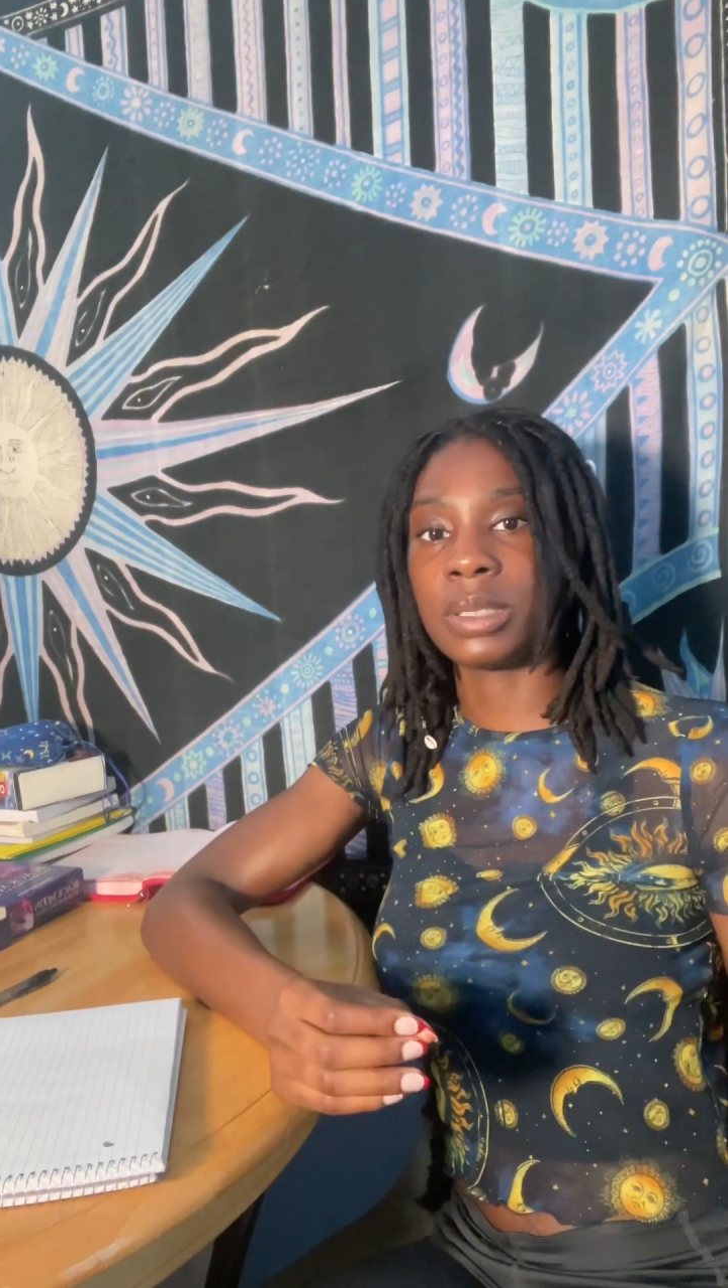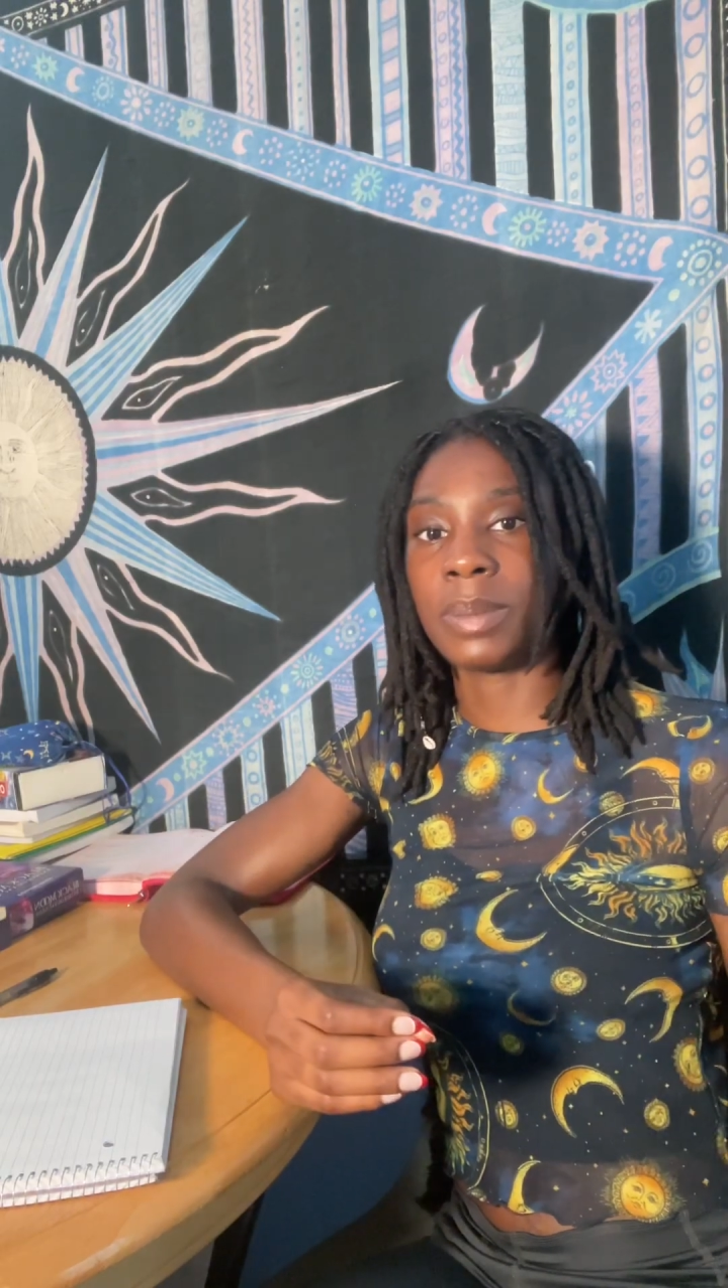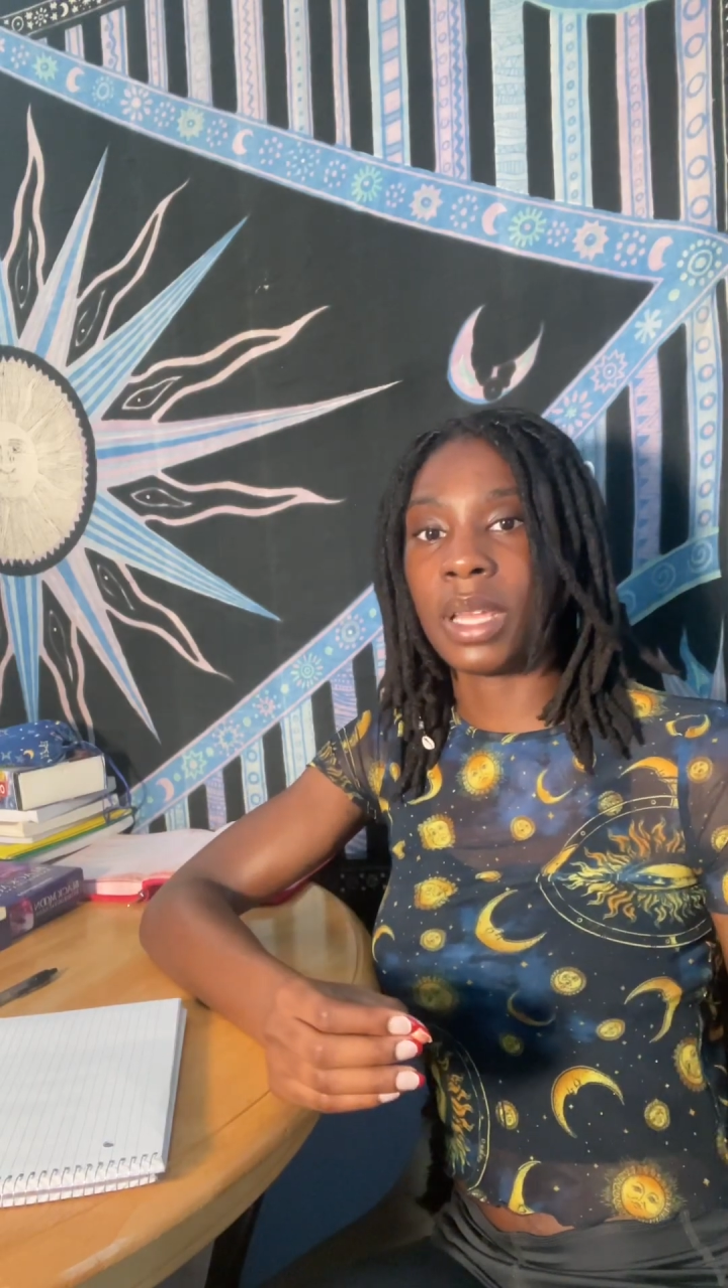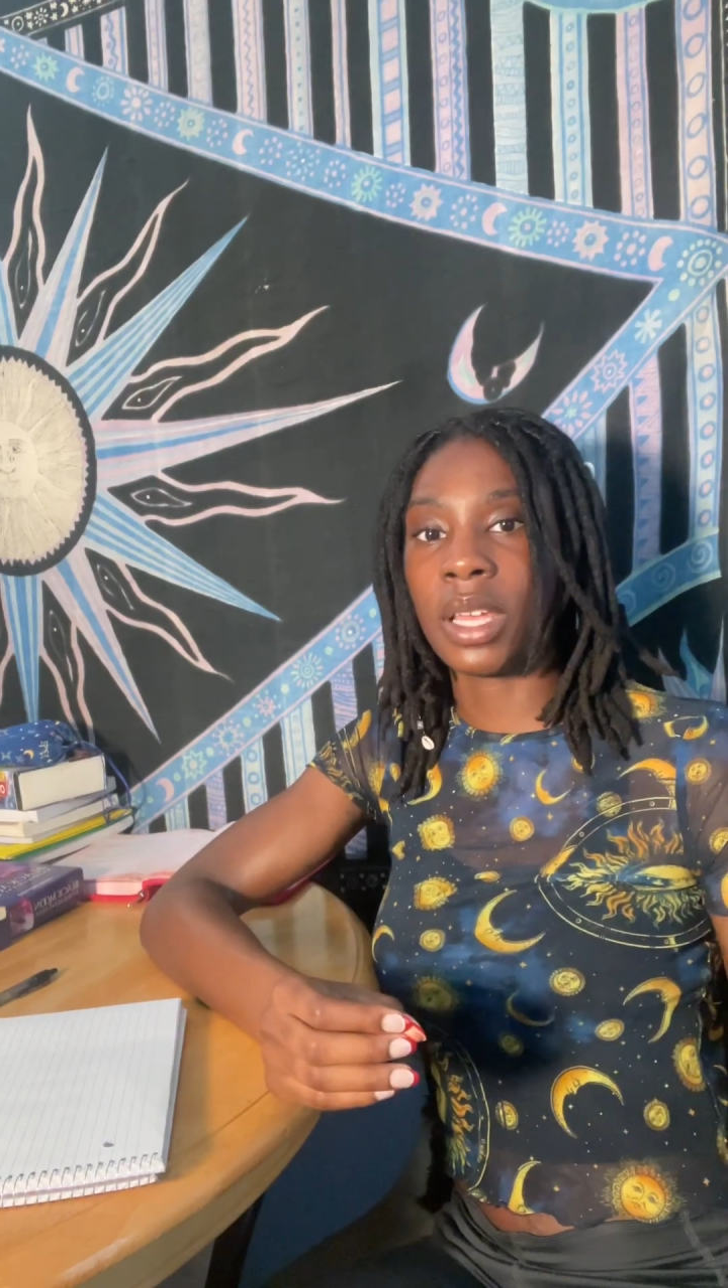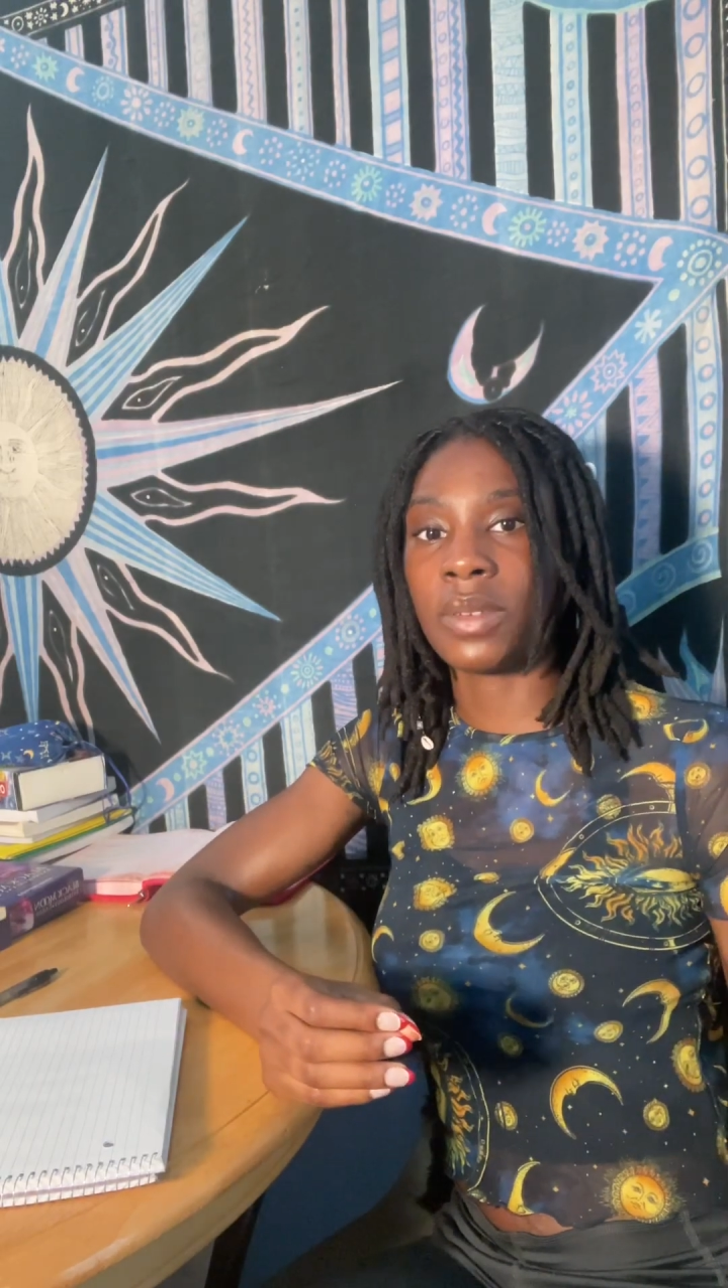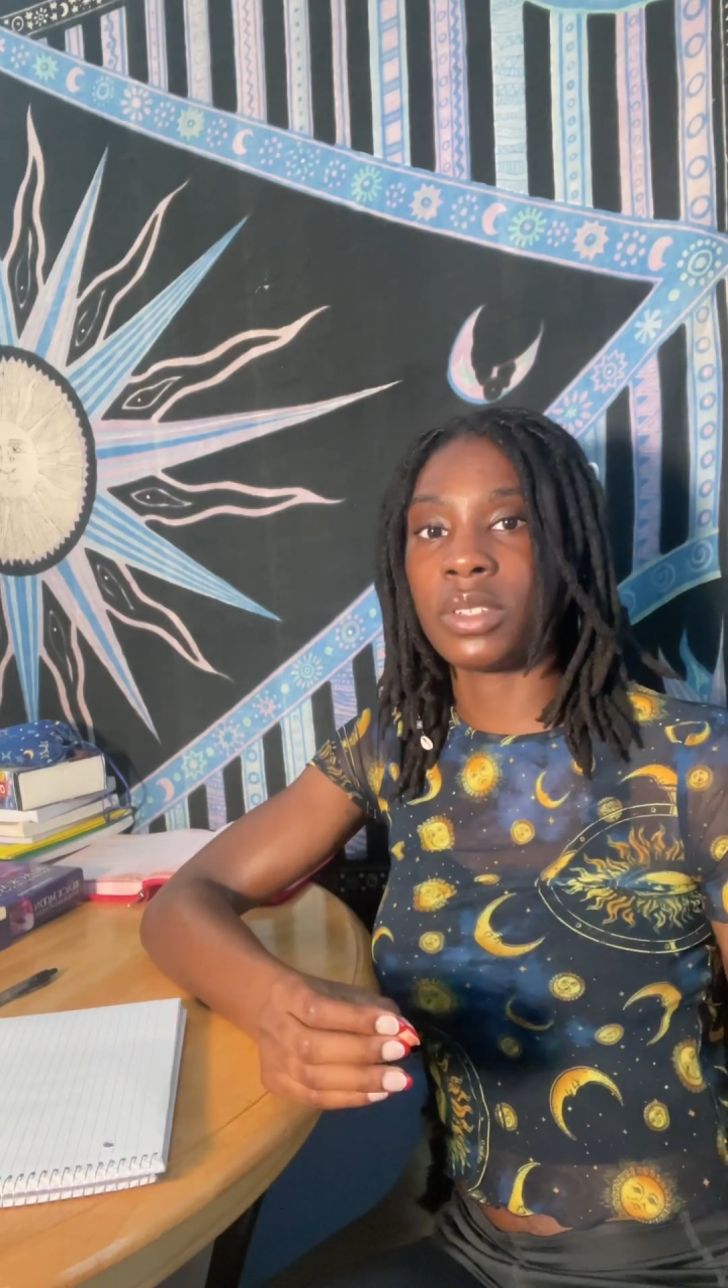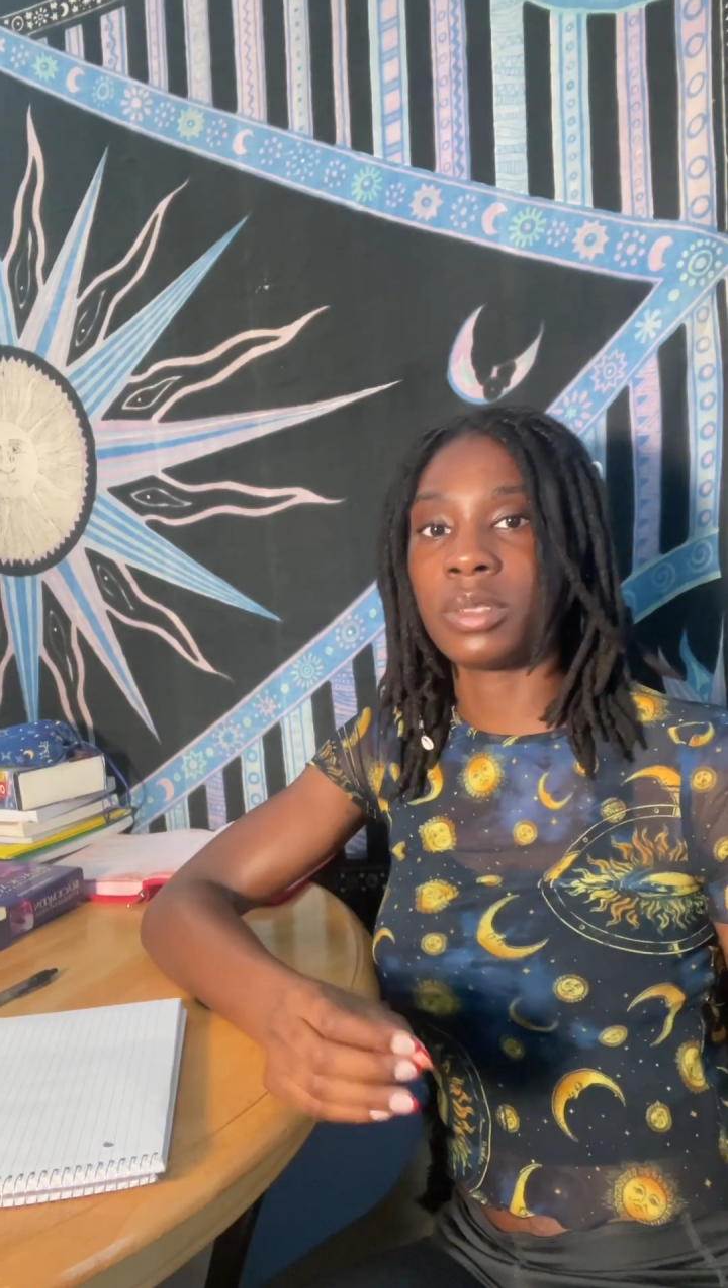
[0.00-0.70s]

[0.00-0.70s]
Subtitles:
behaviors,